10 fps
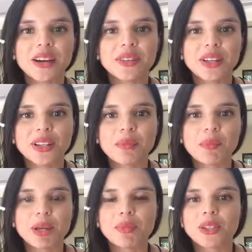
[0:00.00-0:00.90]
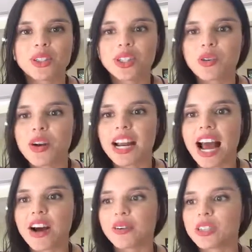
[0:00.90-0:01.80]
with other people. So she went
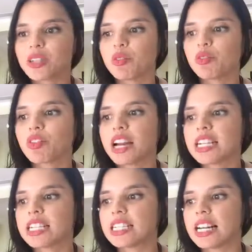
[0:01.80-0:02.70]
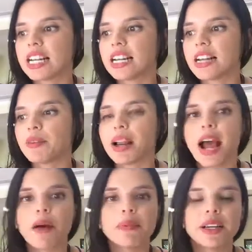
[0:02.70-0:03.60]
out with some friends, and what
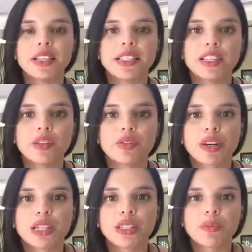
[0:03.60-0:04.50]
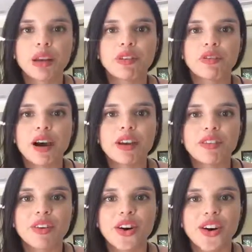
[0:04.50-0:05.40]
happened is that the friends made fun
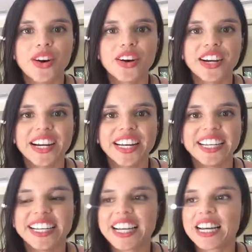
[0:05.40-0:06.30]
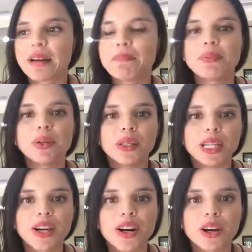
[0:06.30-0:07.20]
of her and
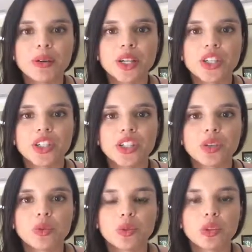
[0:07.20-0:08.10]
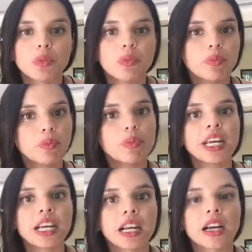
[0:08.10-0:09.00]
bullied her because she was
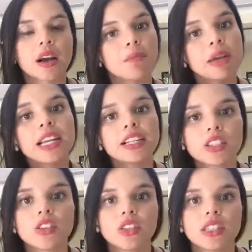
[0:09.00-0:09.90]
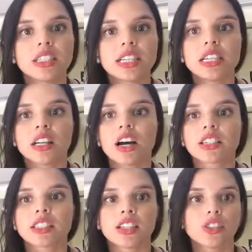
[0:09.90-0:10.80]
being committed to this
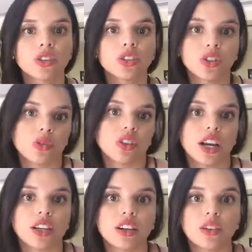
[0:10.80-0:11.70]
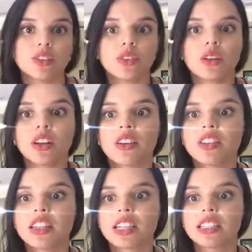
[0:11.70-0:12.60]
detox, and so she was saying no to a lot of
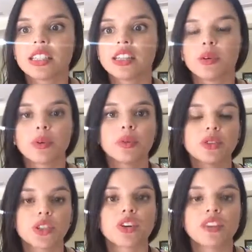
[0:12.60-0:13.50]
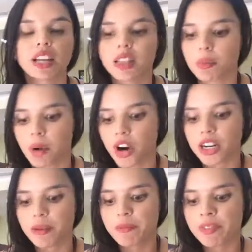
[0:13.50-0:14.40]
the things that they were serving at the
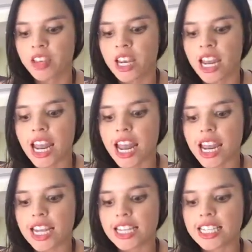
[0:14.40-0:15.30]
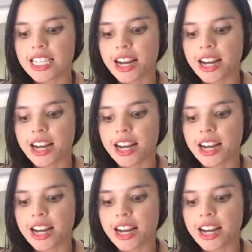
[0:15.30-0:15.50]
party. And